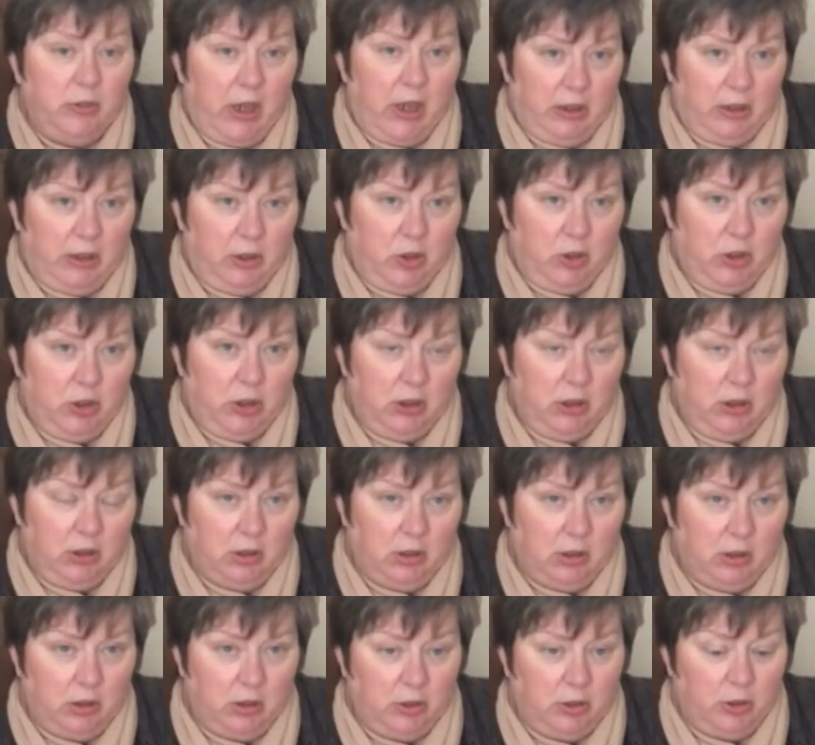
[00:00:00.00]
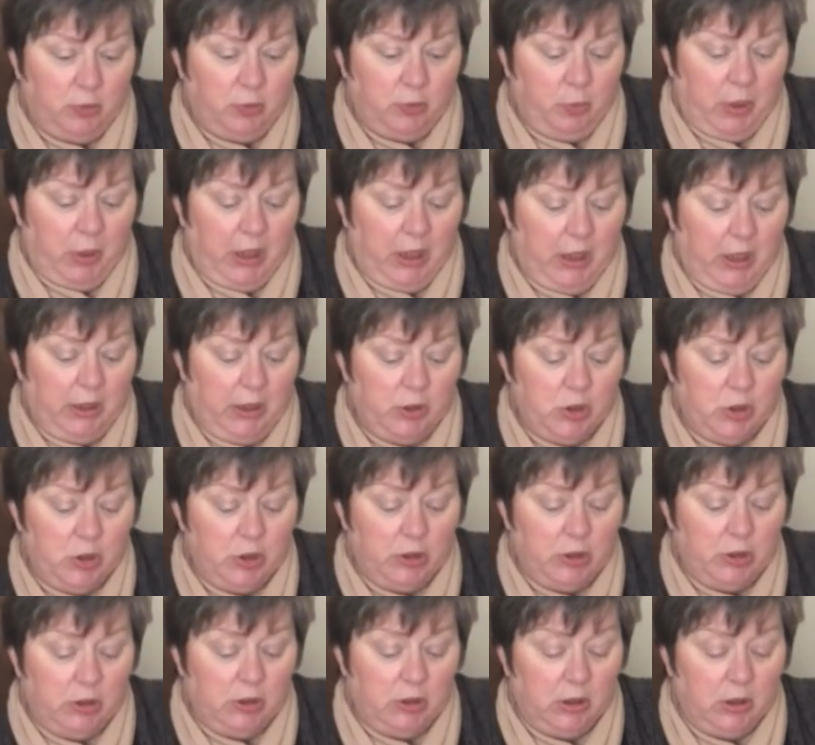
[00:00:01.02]
of energy and a lot of
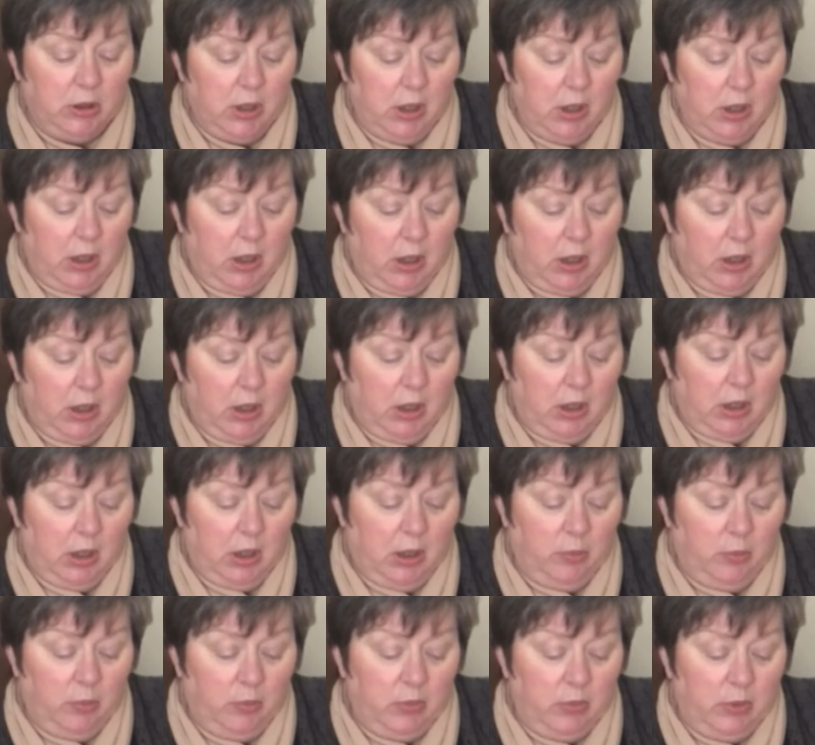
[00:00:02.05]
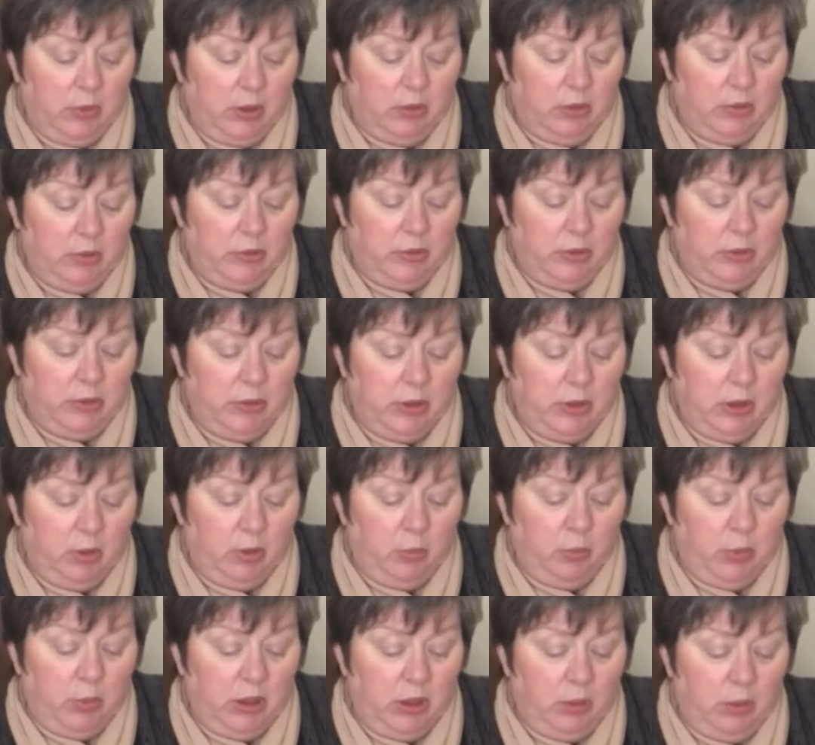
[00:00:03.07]
passion. You'll
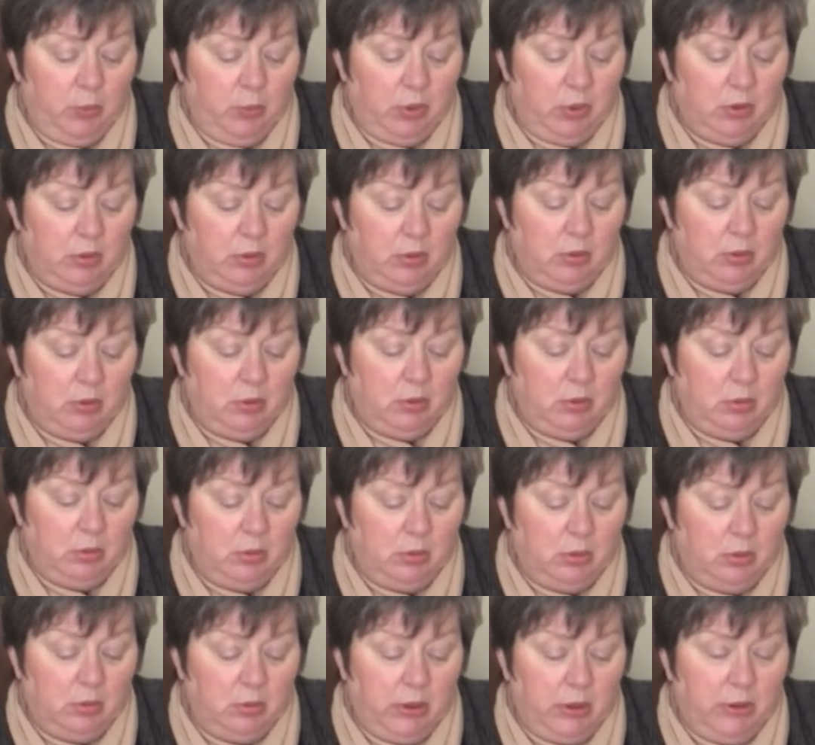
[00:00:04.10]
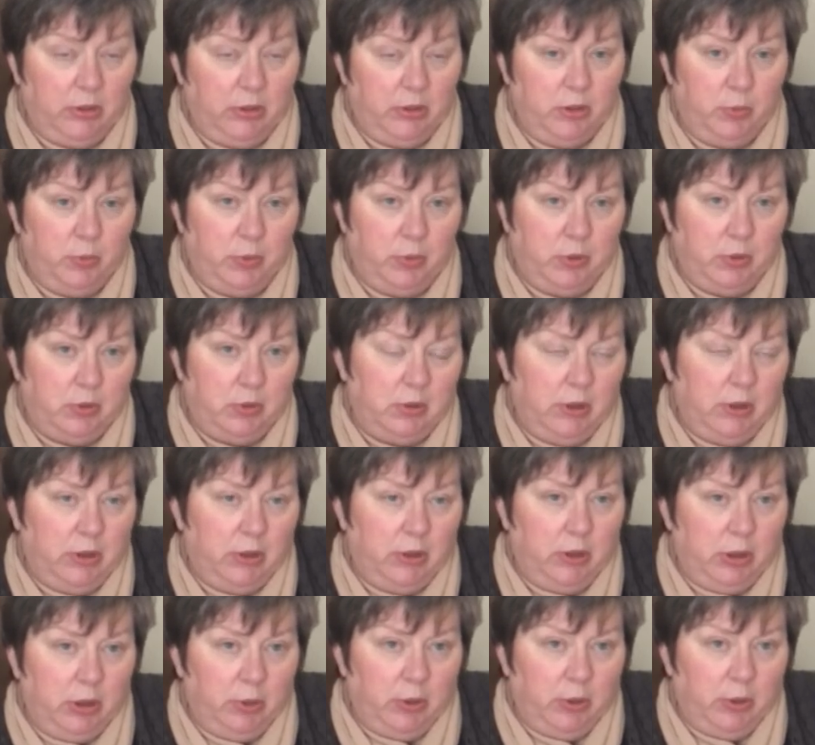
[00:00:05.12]
see people
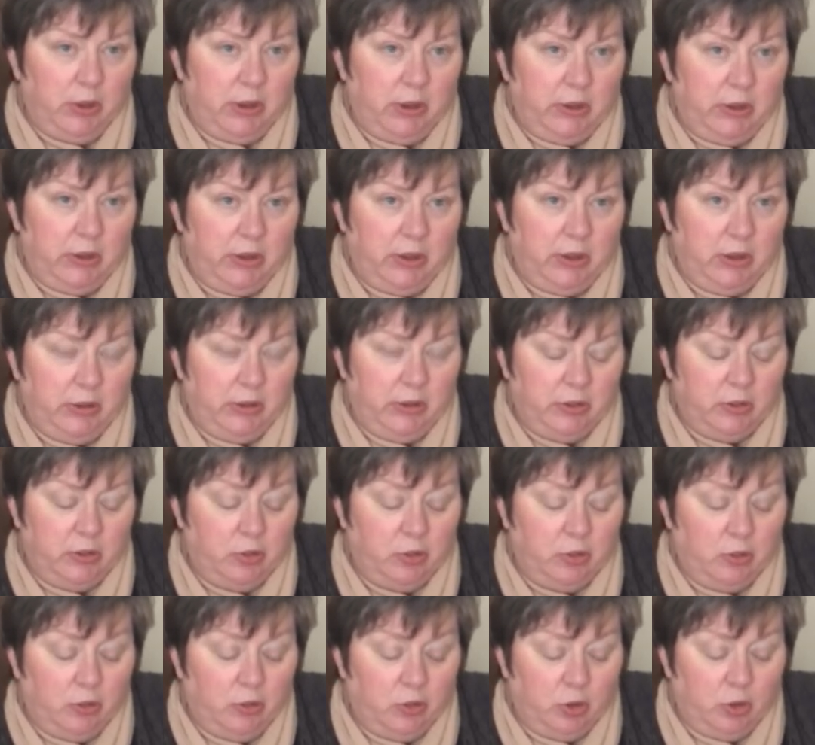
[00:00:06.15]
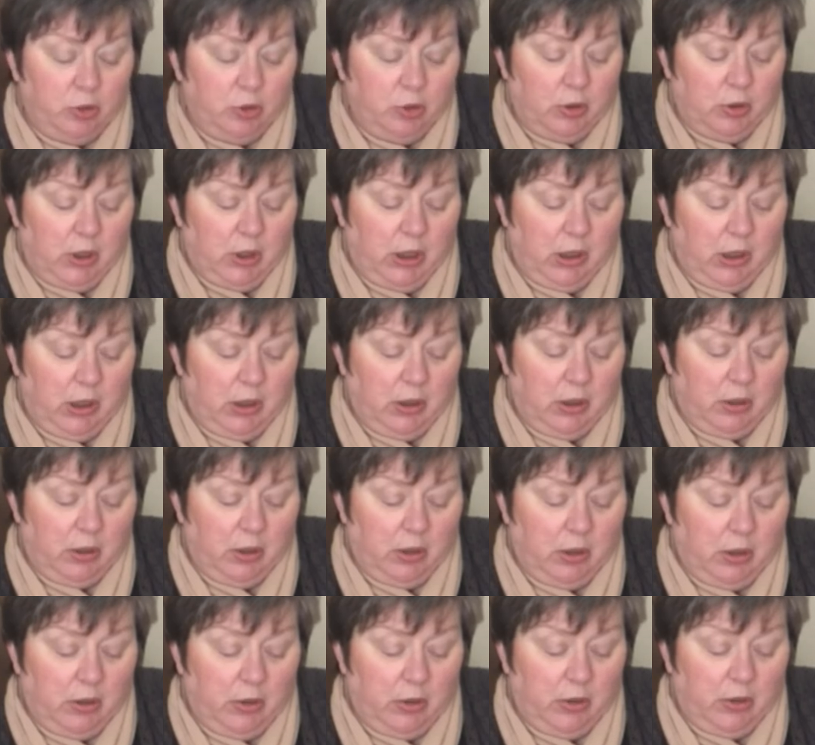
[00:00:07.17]
exploring new ideas and trying
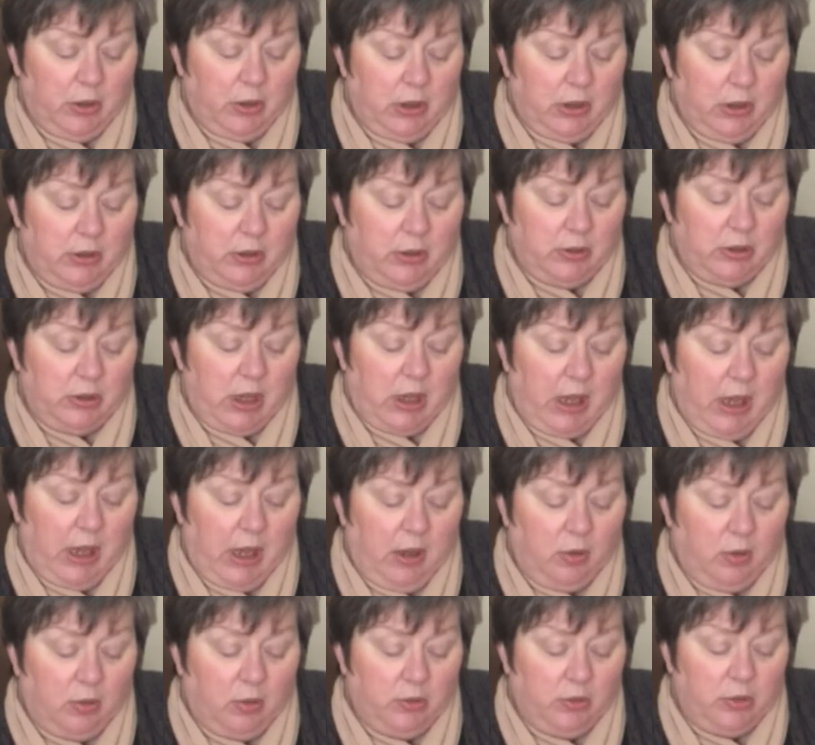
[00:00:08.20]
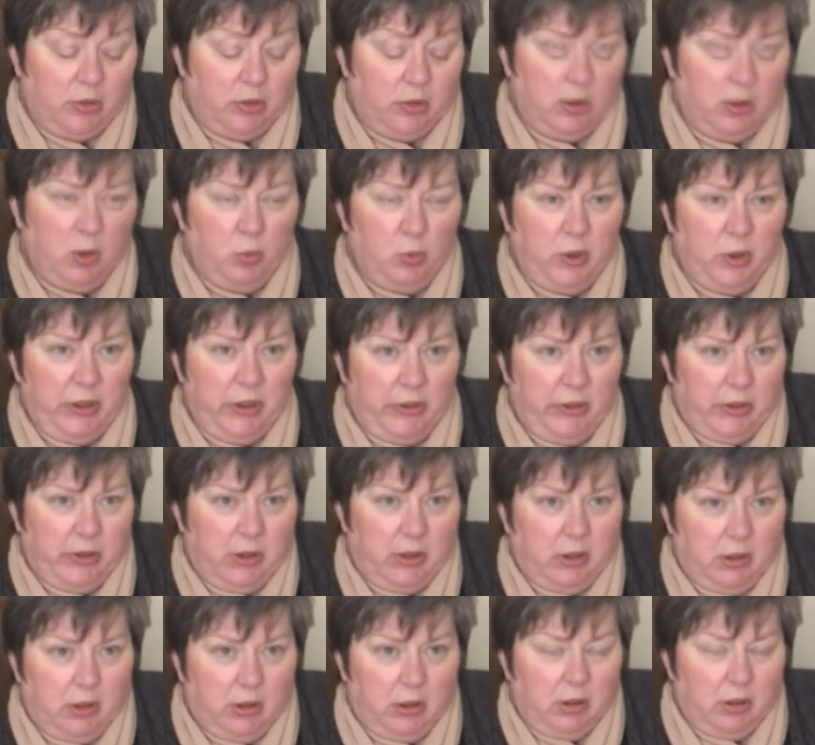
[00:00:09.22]
things out
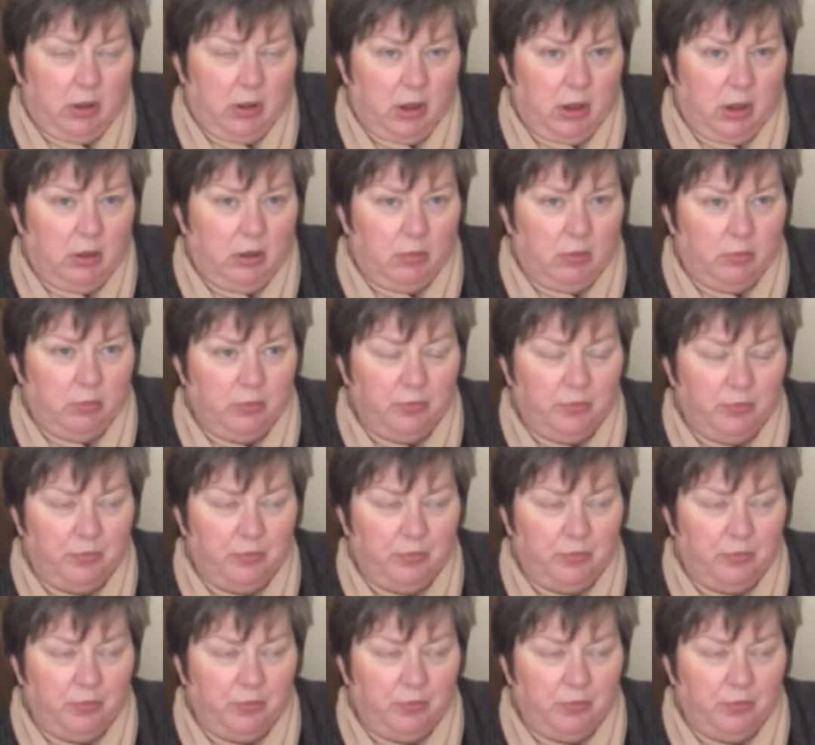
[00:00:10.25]
with a